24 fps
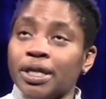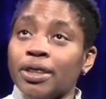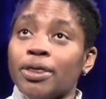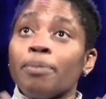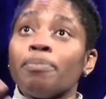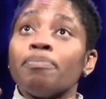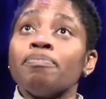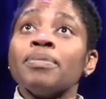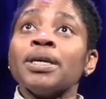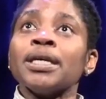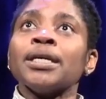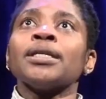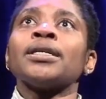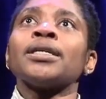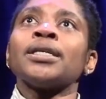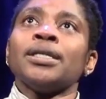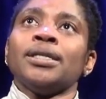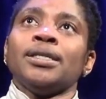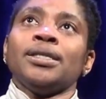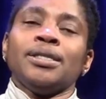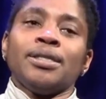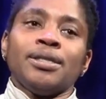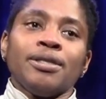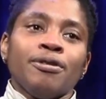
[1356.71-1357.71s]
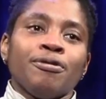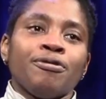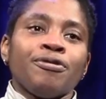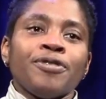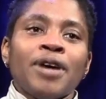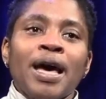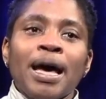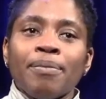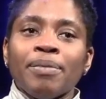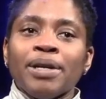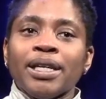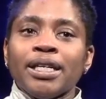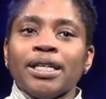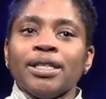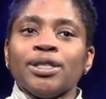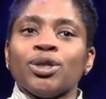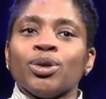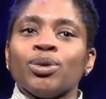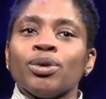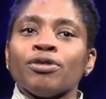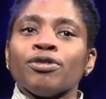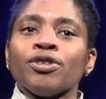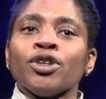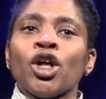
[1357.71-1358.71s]
the millions of families
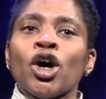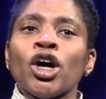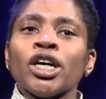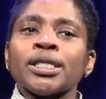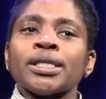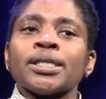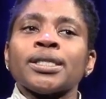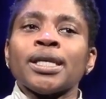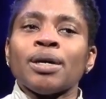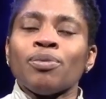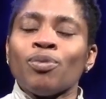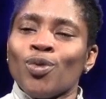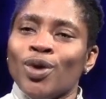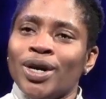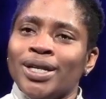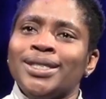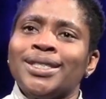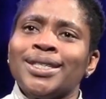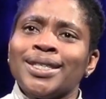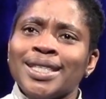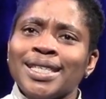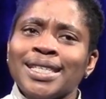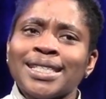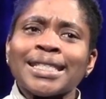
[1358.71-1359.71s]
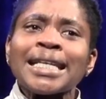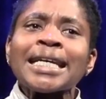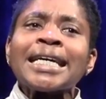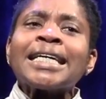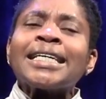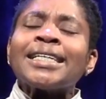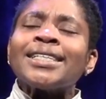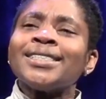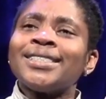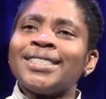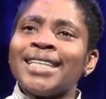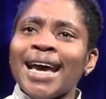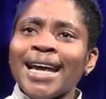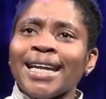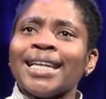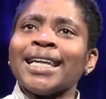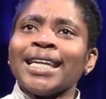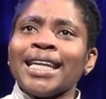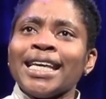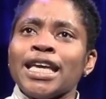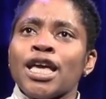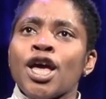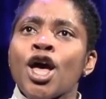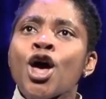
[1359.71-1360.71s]
who have lost someone to this
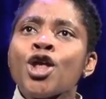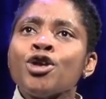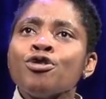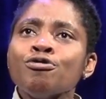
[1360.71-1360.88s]
deadly,